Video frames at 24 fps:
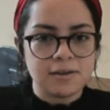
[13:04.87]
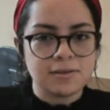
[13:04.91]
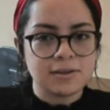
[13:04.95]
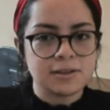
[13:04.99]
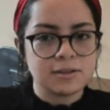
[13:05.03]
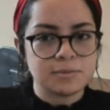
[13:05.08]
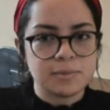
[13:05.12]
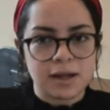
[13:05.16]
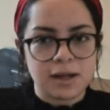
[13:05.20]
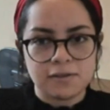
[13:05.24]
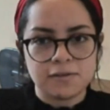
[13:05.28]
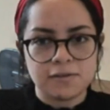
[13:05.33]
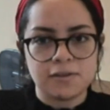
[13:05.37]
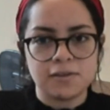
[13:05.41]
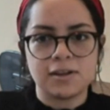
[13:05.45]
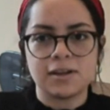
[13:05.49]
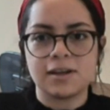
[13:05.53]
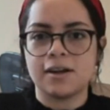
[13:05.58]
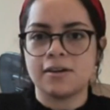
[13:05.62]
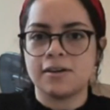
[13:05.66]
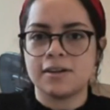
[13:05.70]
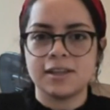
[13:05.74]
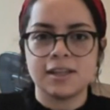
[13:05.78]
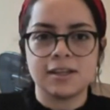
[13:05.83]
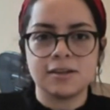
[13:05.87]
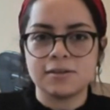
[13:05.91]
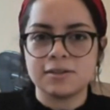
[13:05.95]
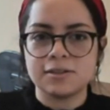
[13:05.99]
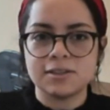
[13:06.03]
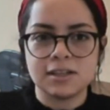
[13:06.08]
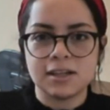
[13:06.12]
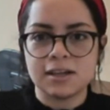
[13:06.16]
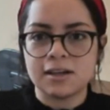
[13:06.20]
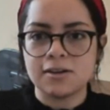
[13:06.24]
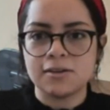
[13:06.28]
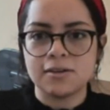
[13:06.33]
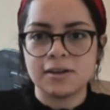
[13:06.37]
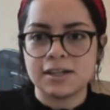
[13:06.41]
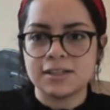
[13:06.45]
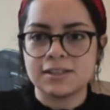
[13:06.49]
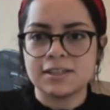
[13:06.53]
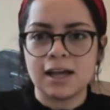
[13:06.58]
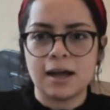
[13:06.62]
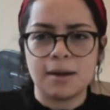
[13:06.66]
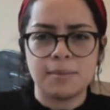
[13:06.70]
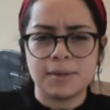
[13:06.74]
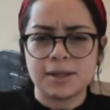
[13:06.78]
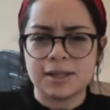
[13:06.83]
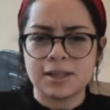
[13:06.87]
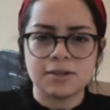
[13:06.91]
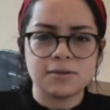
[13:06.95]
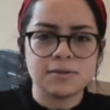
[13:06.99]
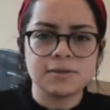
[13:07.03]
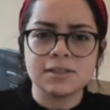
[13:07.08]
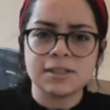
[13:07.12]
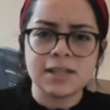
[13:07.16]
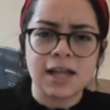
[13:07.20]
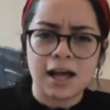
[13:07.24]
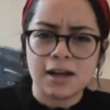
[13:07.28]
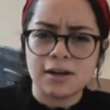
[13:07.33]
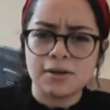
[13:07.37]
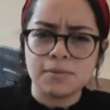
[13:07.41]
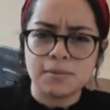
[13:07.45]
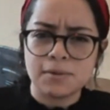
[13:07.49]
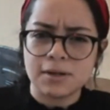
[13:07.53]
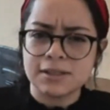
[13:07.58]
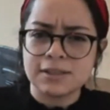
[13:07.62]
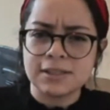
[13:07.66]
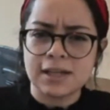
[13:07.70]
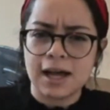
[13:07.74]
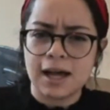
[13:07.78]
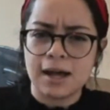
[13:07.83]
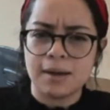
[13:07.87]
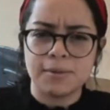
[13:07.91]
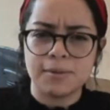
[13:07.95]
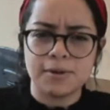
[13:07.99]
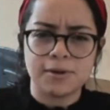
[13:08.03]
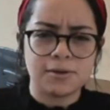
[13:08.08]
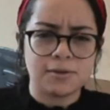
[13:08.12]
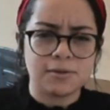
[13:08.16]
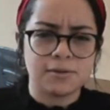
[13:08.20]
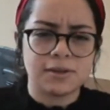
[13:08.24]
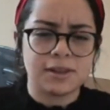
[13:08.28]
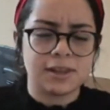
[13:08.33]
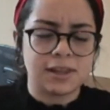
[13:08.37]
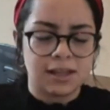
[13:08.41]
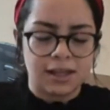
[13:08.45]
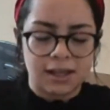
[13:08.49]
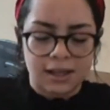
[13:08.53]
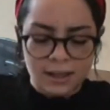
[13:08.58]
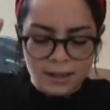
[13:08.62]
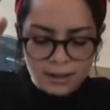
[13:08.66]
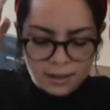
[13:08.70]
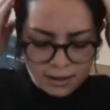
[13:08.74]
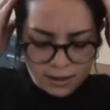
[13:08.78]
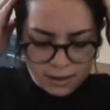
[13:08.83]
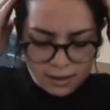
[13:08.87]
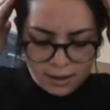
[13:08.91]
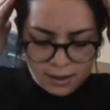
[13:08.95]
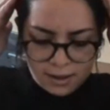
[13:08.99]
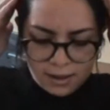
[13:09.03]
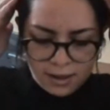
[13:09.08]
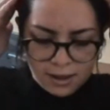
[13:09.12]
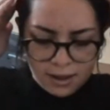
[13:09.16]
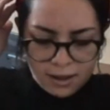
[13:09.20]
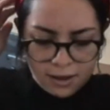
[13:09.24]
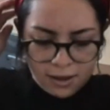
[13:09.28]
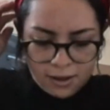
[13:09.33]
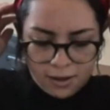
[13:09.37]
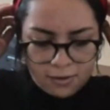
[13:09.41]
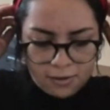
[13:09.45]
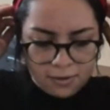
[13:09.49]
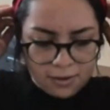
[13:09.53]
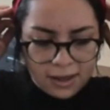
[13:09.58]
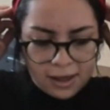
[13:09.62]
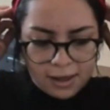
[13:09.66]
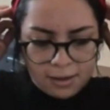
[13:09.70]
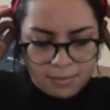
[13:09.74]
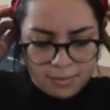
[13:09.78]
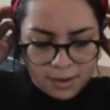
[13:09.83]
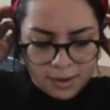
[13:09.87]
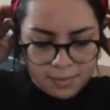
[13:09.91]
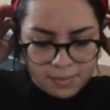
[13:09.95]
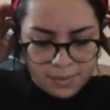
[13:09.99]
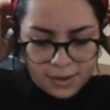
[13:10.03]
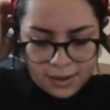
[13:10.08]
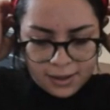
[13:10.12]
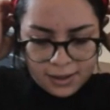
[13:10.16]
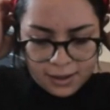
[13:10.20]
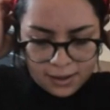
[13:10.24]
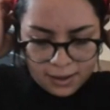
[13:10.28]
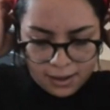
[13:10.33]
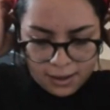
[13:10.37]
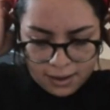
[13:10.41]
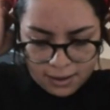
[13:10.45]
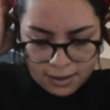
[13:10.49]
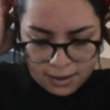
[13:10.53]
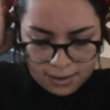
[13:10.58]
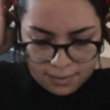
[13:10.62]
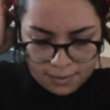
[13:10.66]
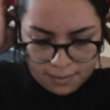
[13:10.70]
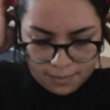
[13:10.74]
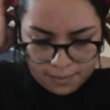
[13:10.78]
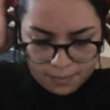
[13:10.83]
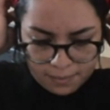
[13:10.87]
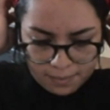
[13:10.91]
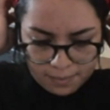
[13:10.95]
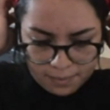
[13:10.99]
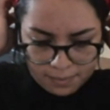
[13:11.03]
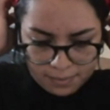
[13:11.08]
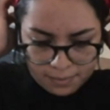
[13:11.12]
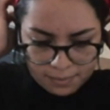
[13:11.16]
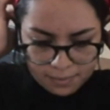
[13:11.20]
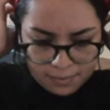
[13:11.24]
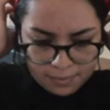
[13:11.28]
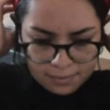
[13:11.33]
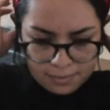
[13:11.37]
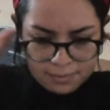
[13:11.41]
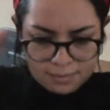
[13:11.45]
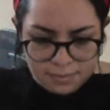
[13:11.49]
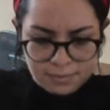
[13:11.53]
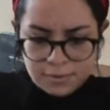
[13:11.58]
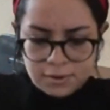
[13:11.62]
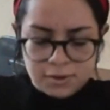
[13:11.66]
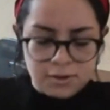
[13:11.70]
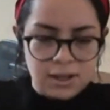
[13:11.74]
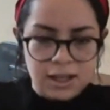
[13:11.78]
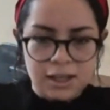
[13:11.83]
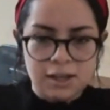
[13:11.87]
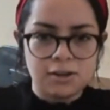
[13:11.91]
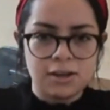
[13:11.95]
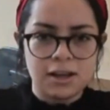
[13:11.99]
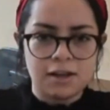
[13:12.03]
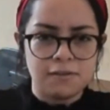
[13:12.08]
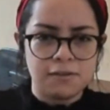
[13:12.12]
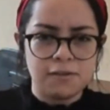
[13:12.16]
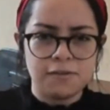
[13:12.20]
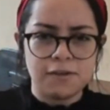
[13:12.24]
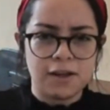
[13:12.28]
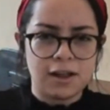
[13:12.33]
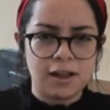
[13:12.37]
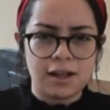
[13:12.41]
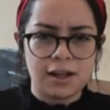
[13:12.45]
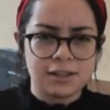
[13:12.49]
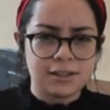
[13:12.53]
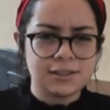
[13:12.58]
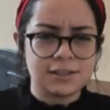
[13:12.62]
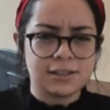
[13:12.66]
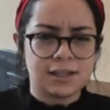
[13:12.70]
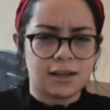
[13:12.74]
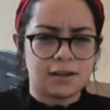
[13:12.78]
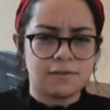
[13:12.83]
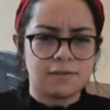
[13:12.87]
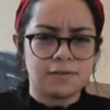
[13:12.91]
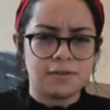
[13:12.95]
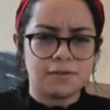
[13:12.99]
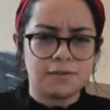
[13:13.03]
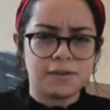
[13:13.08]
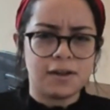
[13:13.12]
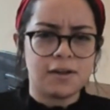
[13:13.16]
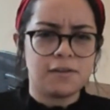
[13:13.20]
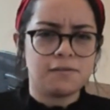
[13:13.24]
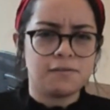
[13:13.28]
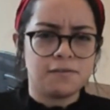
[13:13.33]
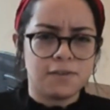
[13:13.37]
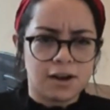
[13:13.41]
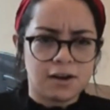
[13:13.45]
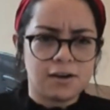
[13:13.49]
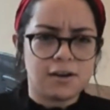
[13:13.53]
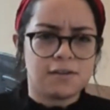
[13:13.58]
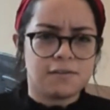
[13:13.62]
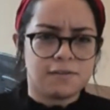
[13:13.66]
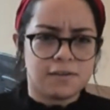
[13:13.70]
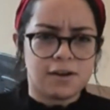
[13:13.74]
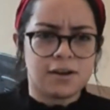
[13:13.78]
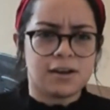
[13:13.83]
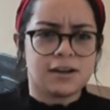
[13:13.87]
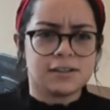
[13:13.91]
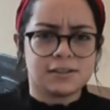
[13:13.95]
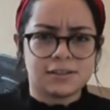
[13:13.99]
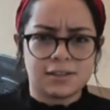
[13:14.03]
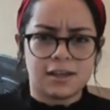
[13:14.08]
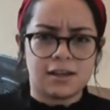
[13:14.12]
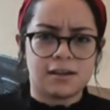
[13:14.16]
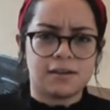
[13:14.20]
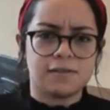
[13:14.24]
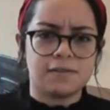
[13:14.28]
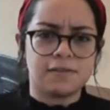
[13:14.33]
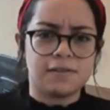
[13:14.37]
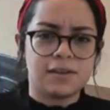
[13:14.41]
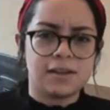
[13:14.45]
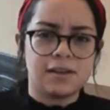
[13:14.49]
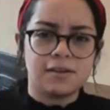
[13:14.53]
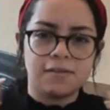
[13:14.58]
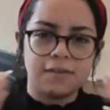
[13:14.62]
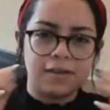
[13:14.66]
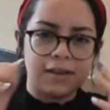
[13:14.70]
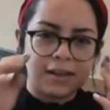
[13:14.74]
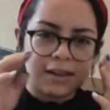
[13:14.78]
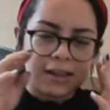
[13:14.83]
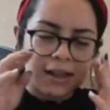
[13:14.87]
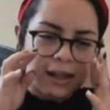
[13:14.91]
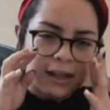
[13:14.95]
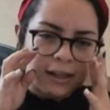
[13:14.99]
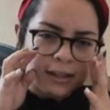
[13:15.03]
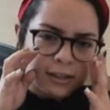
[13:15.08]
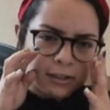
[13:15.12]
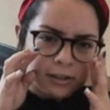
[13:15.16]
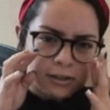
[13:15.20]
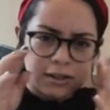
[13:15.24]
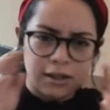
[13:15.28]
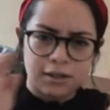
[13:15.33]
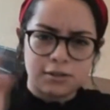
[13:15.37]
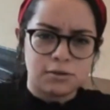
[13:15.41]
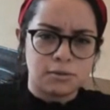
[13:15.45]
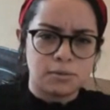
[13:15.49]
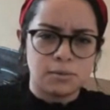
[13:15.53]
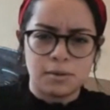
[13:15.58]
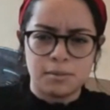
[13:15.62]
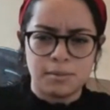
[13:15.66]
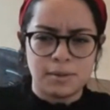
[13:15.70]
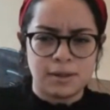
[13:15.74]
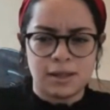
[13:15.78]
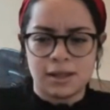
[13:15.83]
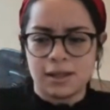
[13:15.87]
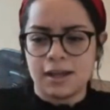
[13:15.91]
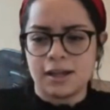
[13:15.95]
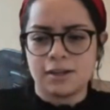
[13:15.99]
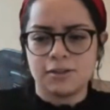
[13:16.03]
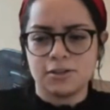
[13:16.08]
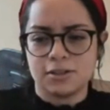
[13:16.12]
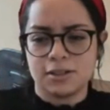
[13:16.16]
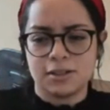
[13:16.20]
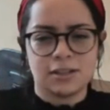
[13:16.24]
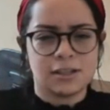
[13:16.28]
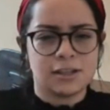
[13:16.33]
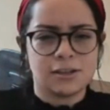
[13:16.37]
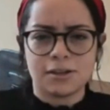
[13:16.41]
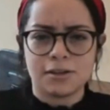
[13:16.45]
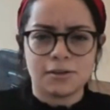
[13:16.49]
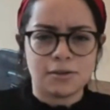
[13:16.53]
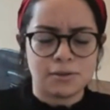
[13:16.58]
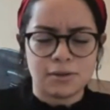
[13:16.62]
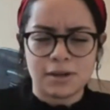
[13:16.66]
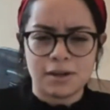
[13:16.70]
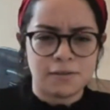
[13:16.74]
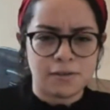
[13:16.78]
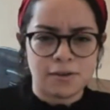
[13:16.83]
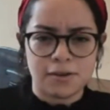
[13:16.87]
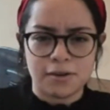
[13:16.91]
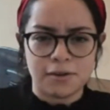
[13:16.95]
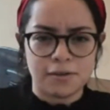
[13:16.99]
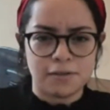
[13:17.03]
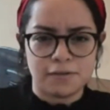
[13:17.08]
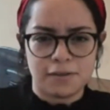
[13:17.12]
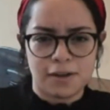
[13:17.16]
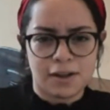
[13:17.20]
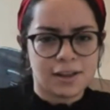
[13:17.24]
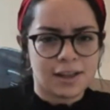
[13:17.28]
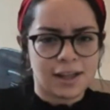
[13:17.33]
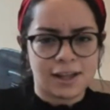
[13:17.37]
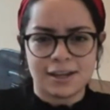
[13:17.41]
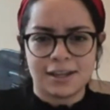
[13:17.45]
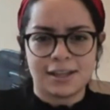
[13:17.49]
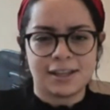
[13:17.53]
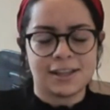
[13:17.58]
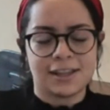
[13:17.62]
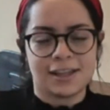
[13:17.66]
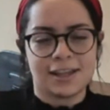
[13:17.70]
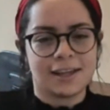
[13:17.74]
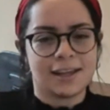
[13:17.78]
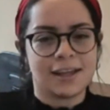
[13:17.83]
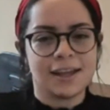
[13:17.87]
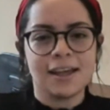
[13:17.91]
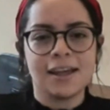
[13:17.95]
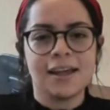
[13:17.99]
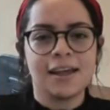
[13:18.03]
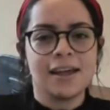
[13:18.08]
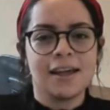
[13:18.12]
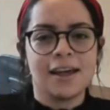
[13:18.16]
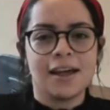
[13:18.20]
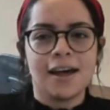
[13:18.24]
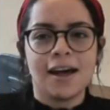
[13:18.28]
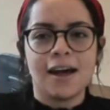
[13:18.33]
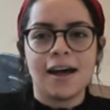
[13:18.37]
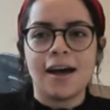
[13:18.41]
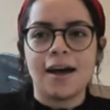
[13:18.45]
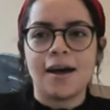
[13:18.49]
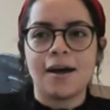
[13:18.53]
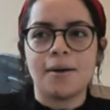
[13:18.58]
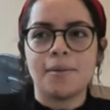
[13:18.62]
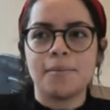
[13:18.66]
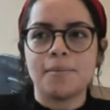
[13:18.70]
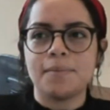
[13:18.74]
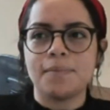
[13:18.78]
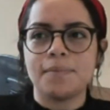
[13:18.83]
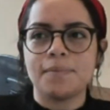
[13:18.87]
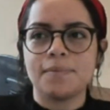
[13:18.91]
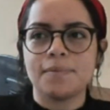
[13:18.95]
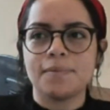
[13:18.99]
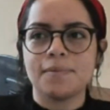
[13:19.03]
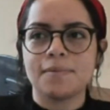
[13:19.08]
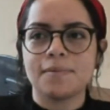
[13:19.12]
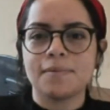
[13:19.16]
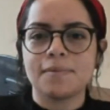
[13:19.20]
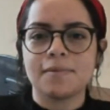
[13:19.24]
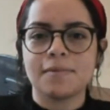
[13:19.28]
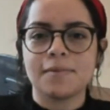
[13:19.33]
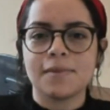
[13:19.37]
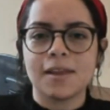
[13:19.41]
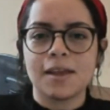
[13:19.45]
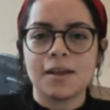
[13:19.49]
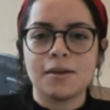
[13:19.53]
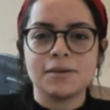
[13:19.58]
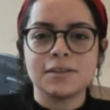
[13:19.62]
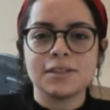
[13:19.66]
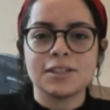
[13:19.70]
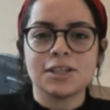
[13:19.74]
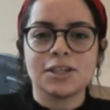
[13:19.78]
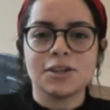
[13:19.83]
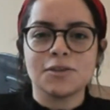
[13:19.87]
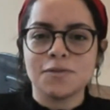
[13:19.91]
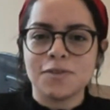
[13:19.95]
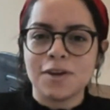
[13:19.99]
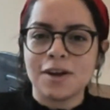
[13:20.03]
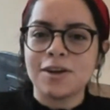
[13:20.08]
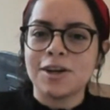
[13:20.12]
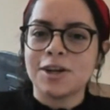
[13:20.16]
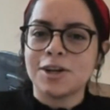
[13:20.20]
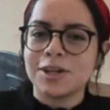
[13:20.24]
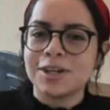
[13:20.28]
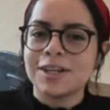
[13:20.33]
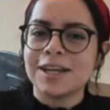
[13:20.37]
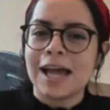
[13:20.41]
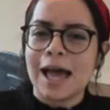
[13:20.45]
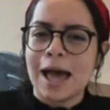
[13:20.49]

respectful and everything. It was like a great time. Like there was not at one time where you would think, okay, maybe you never felt unsafe. You felt very, very safe. Even like just as a woman like entering, like you never felt anything. Um it was like a very good